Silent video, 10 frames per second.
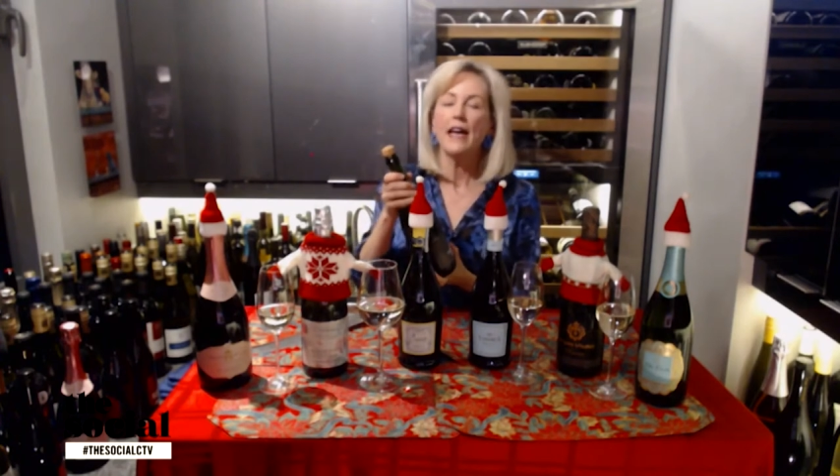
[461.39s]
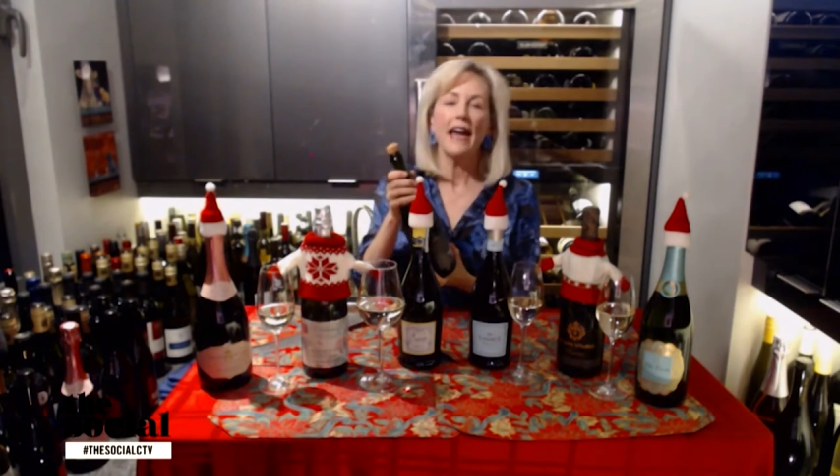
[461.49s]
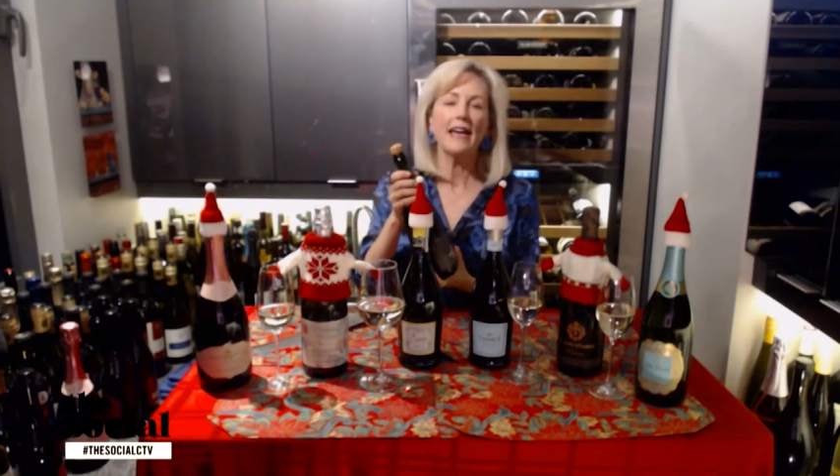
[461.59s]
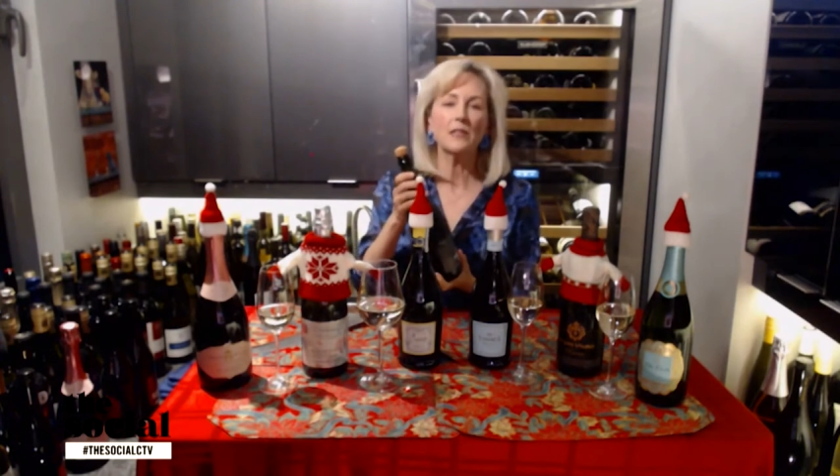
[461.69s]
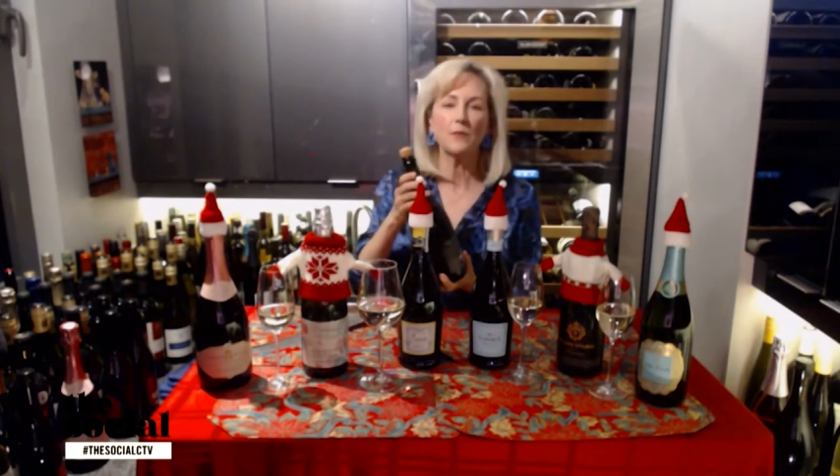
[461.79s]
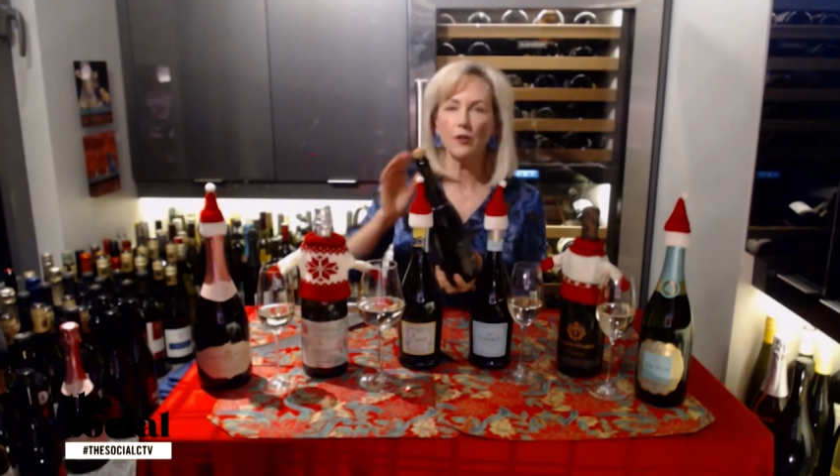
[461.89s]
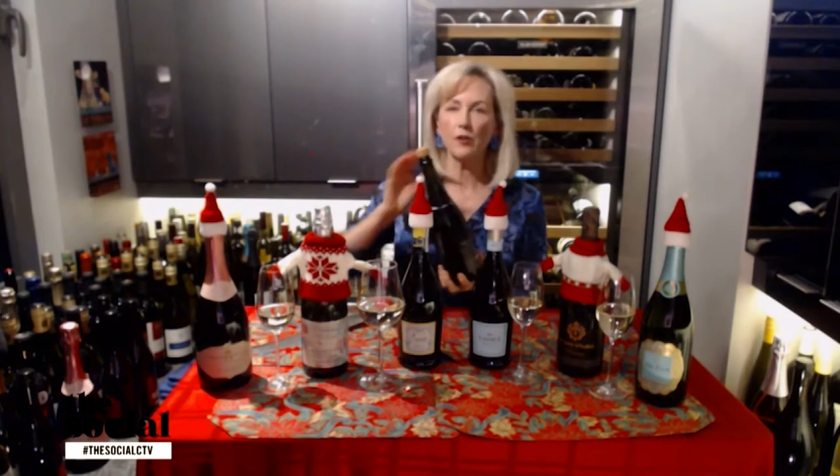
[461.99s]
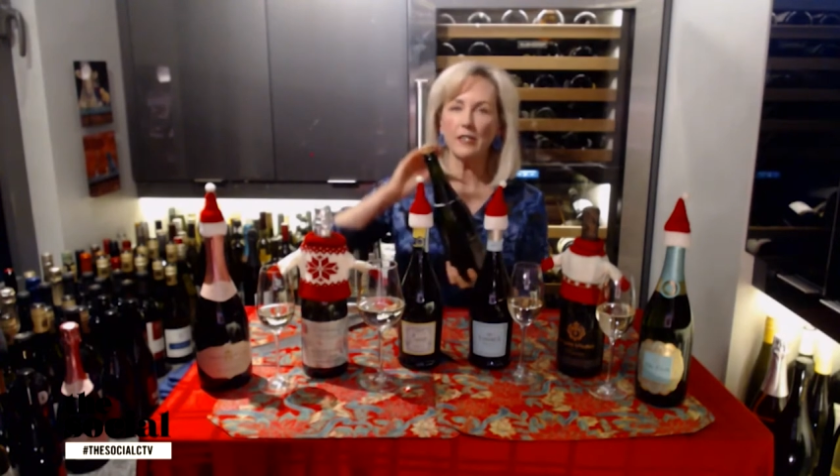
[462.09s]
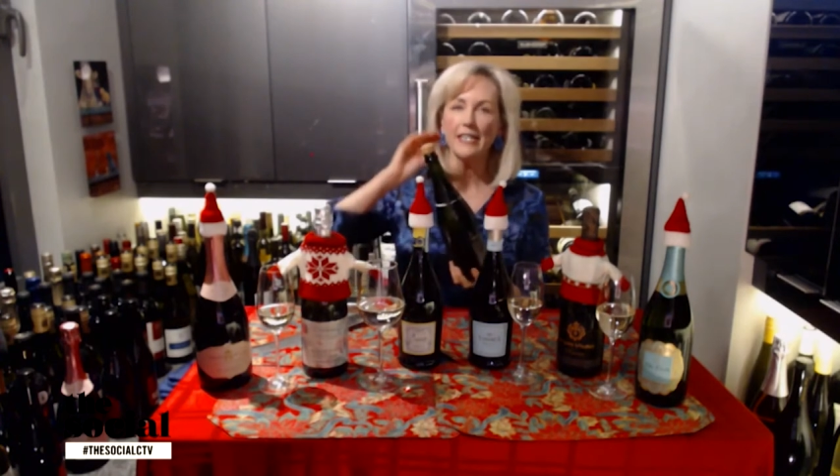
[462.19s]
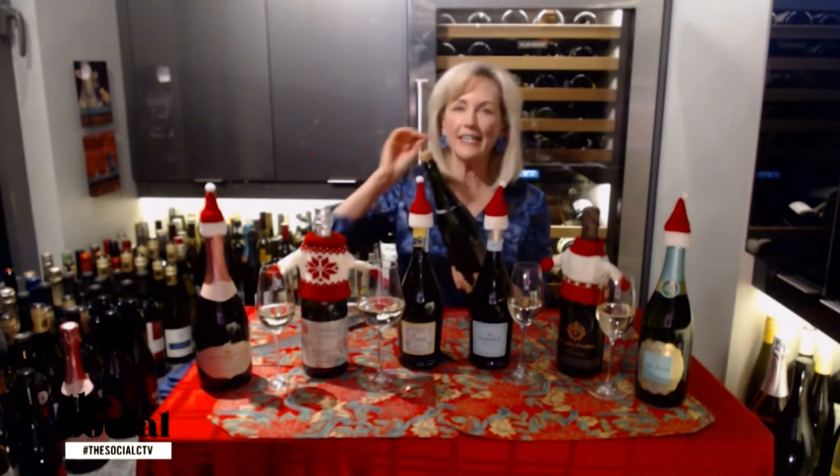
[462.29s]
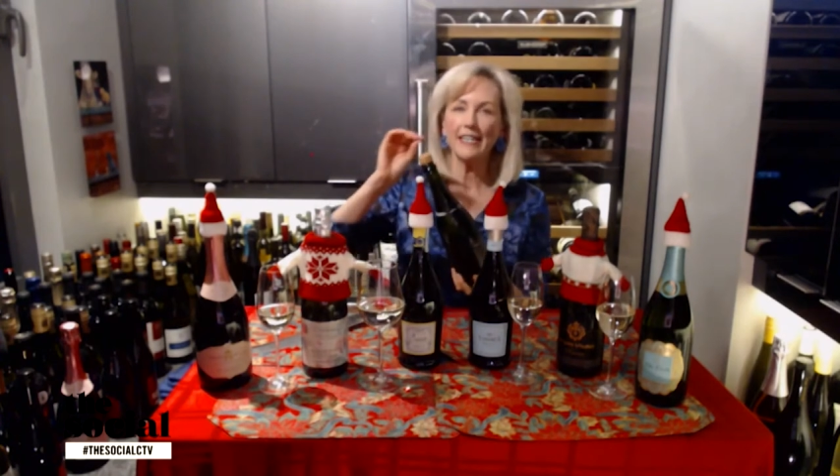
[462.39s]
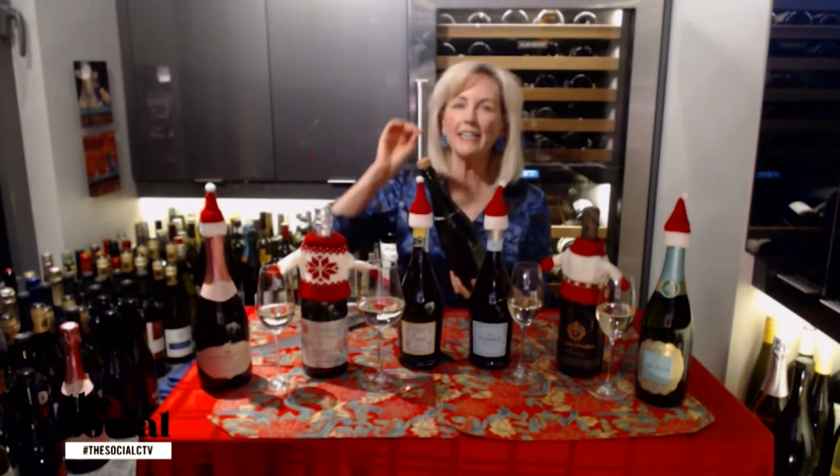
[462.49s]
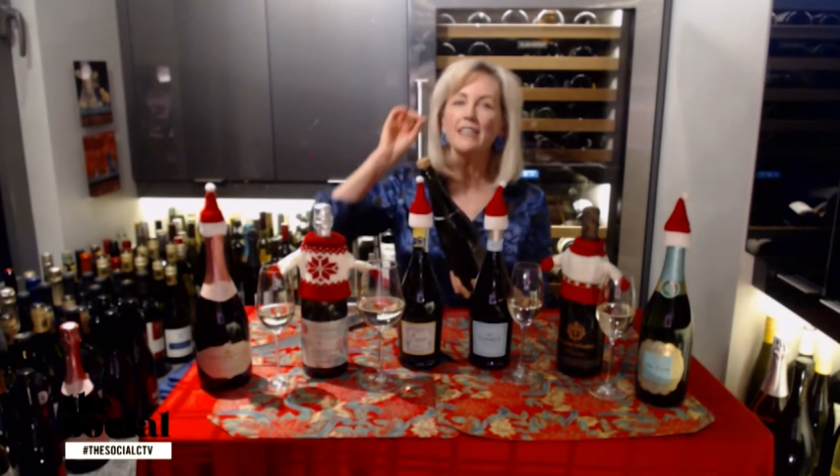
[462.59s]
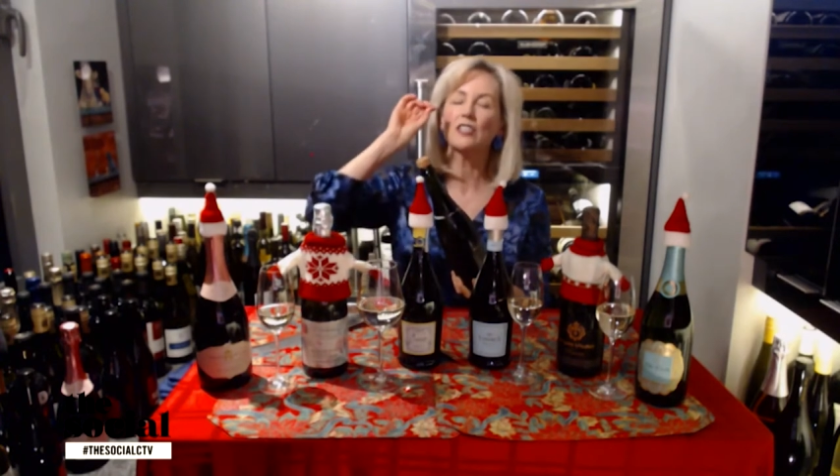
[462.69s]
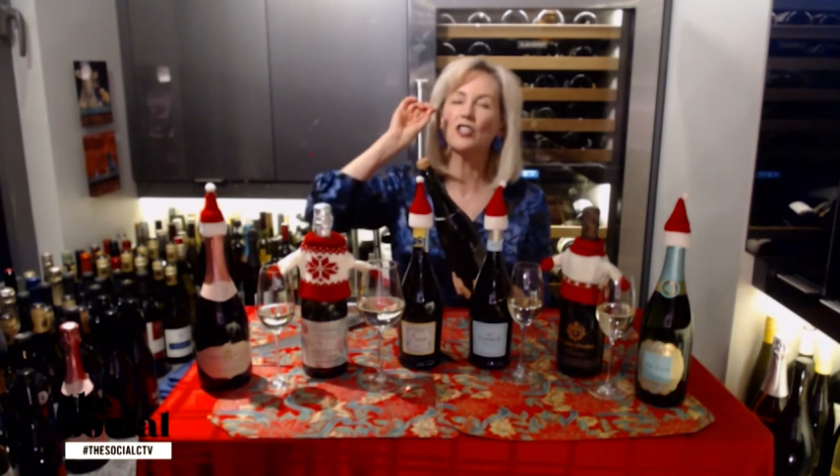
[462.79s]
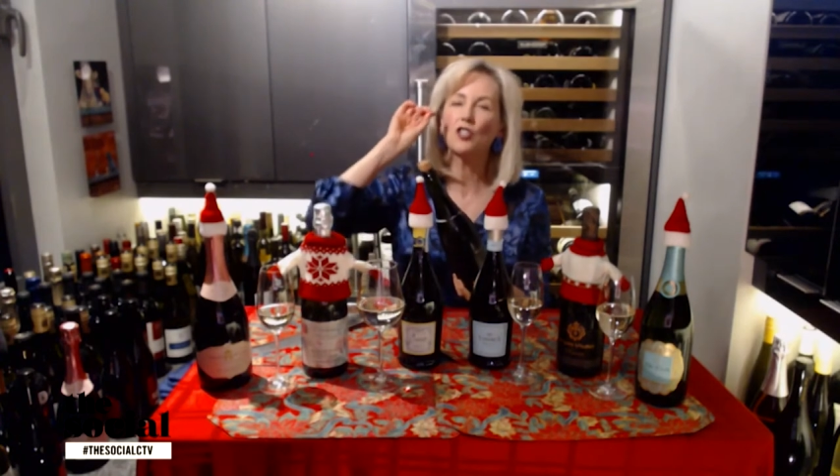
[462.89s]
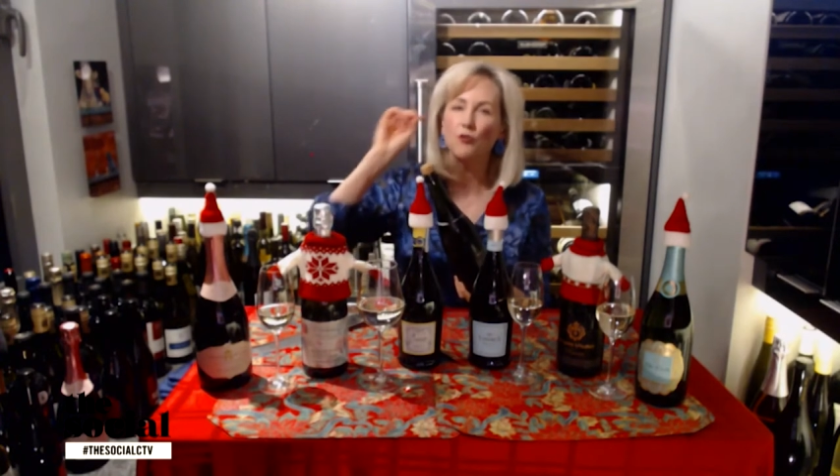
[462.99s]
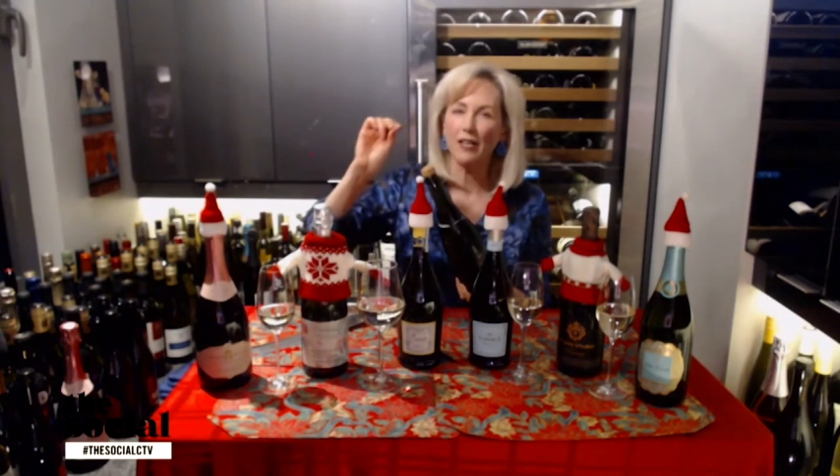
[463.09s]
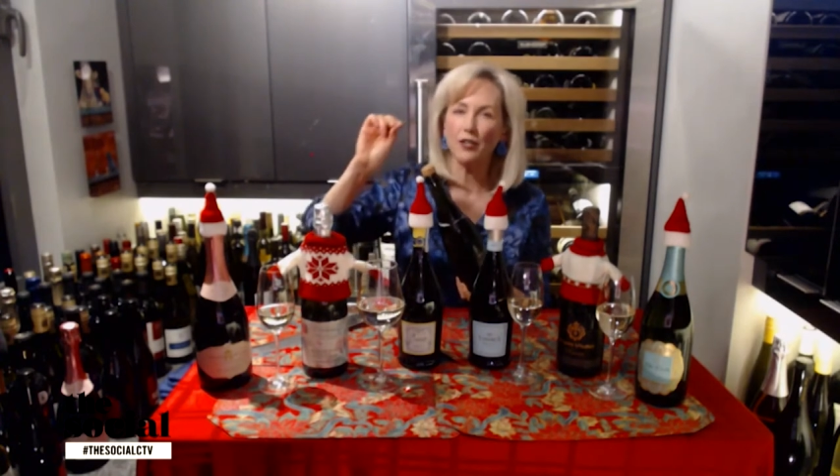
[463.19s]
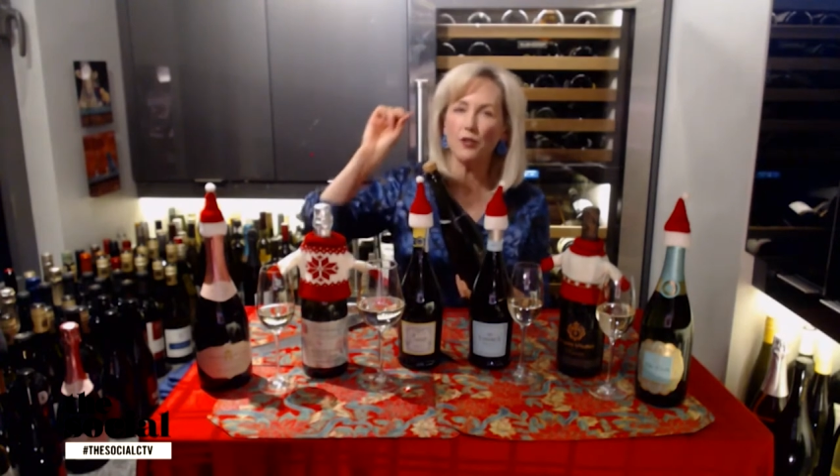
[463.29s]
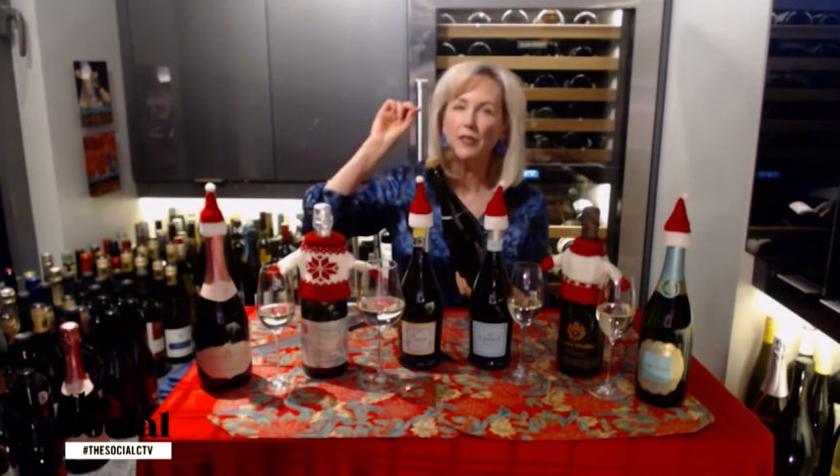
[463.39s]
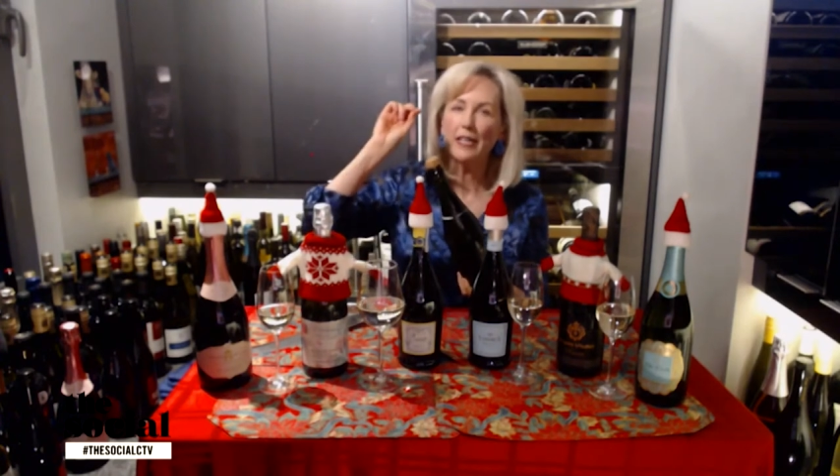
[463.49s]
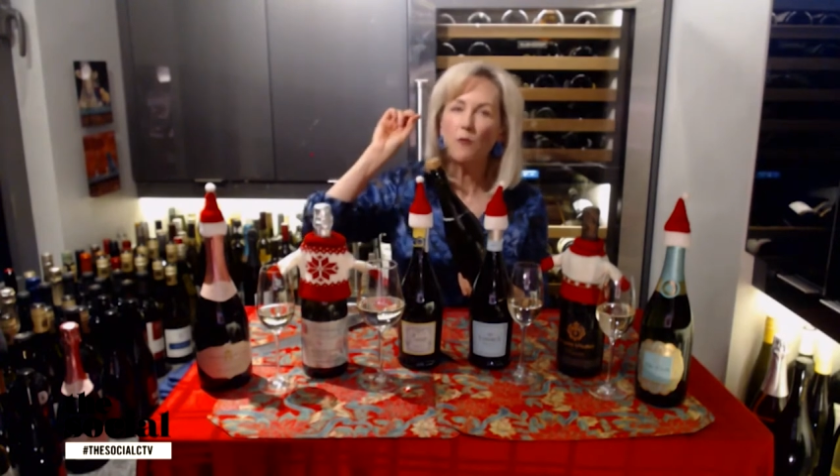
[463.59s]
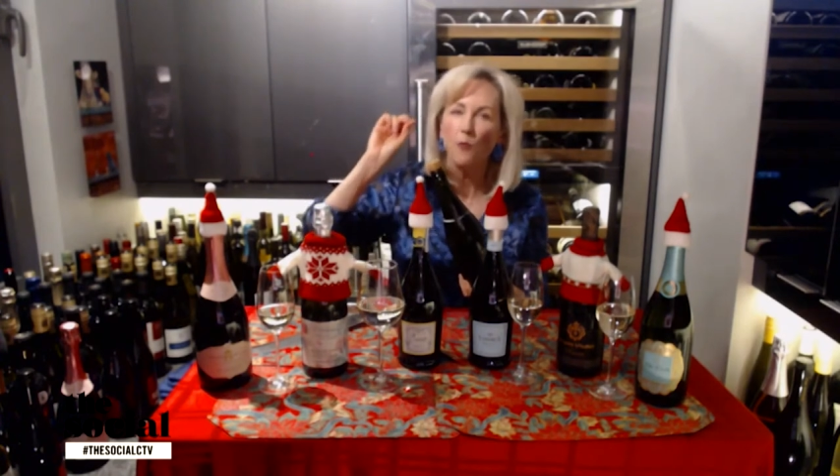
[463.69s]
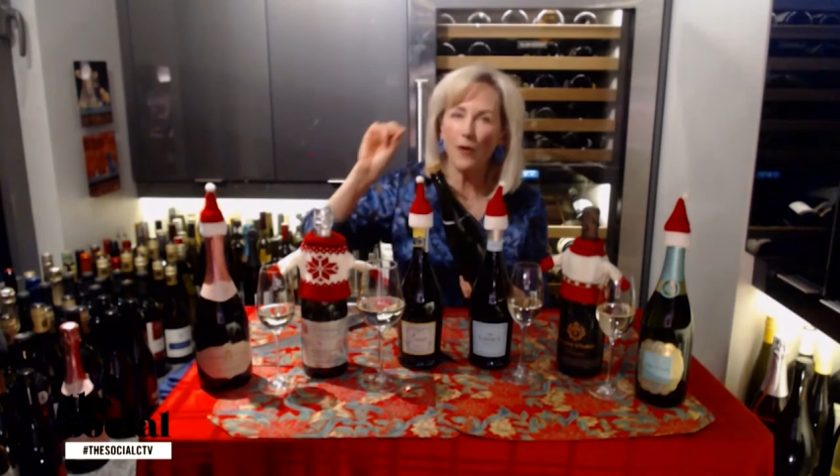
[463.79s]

as we're hitting the structurally